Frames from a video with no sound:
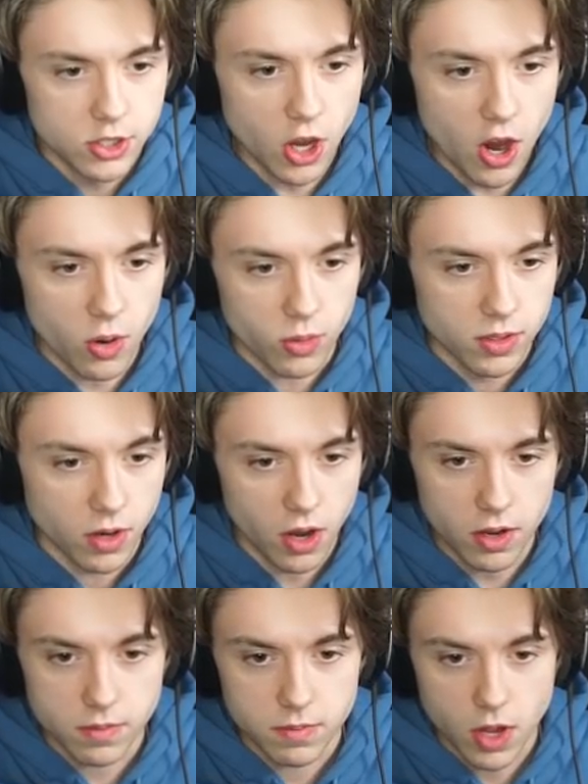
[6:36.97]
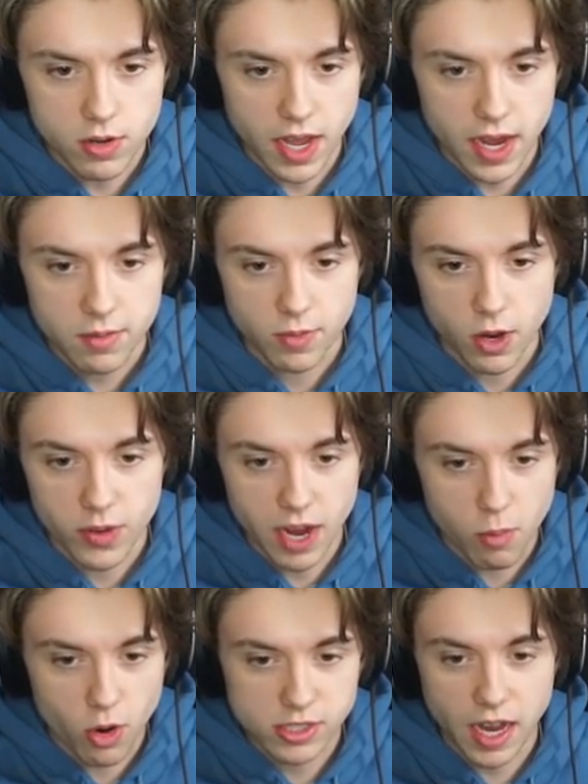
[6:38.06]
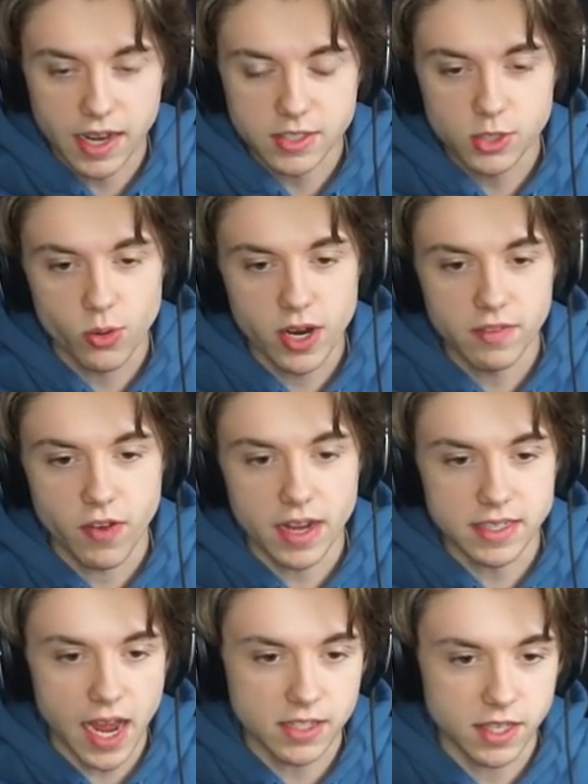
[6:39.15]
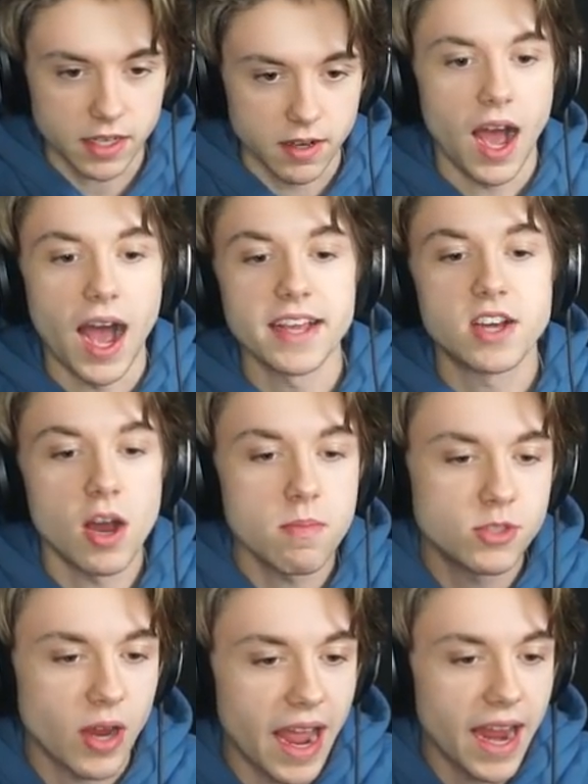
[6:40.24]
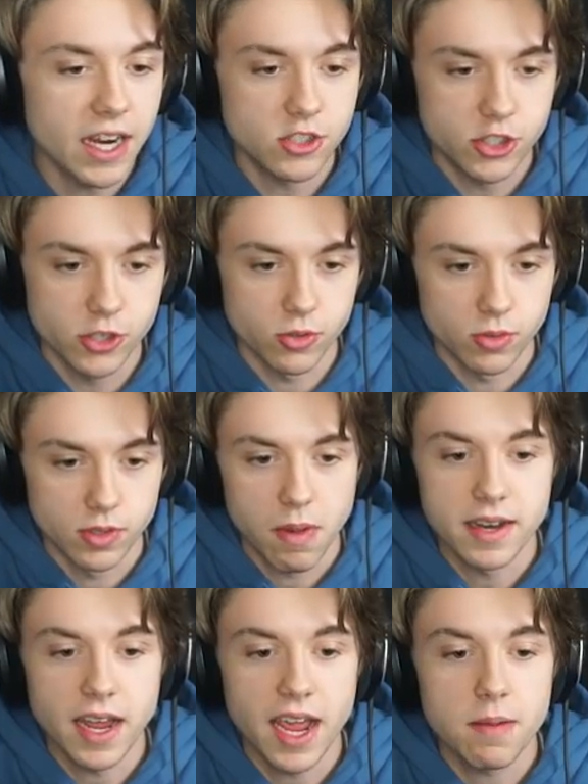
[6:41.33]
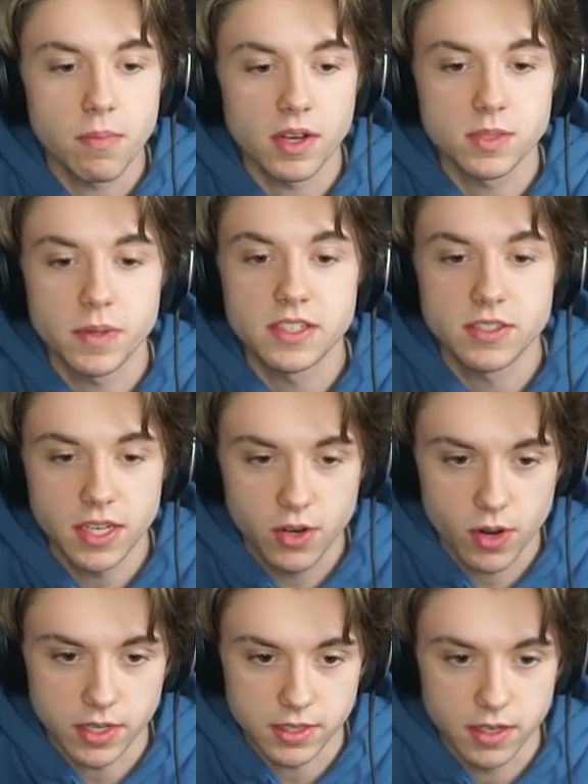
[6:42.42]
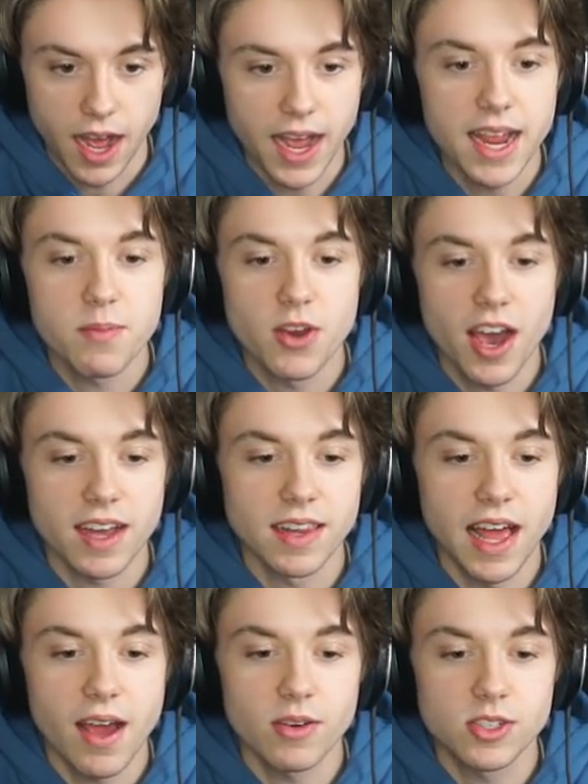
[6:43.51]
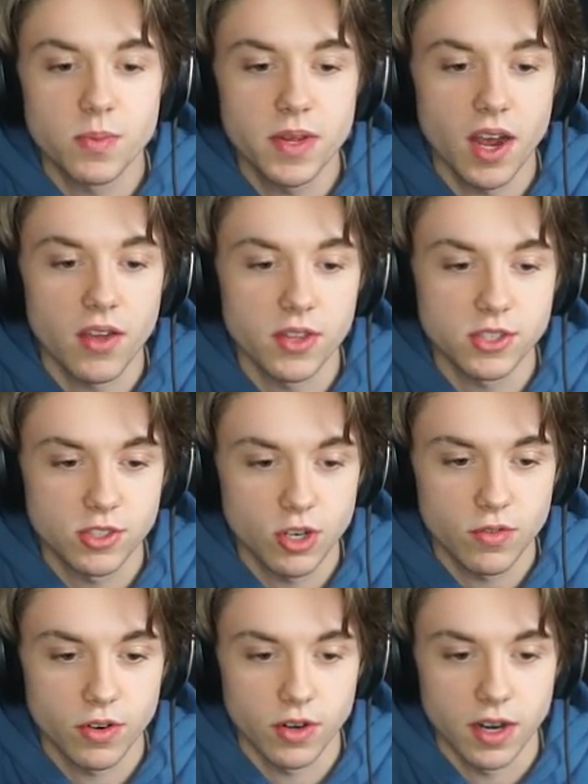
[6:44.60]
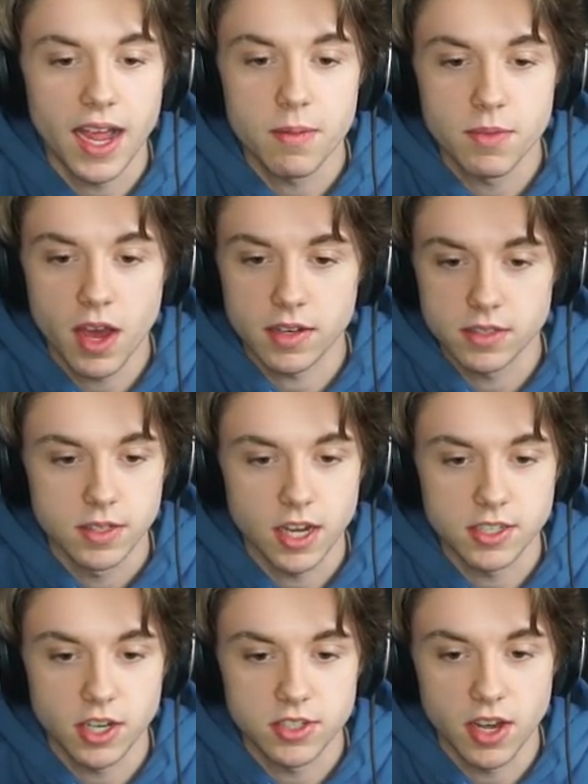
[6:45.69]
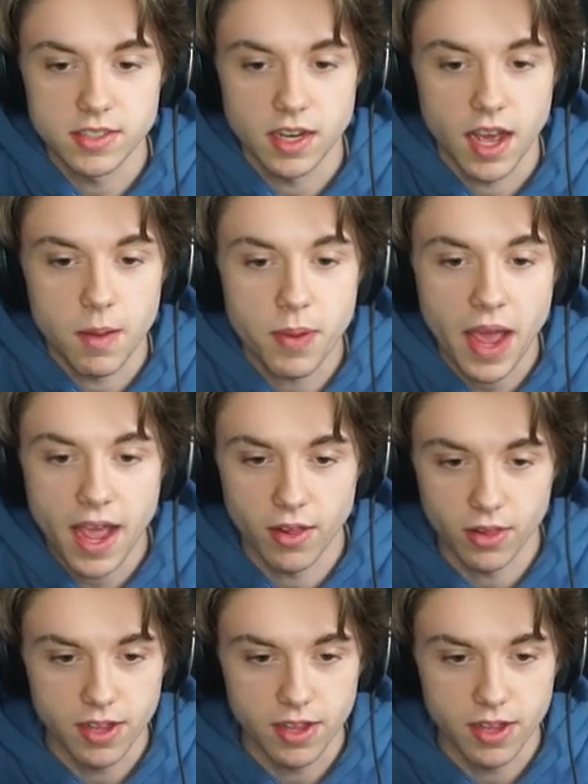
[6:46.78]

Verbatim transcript: So, oh, okay. Well, we got more signs to read. Fantastic. I come to aid you. My name must be secret. I am not allowed to be on this server. I am not. Dot dot dot. A pal.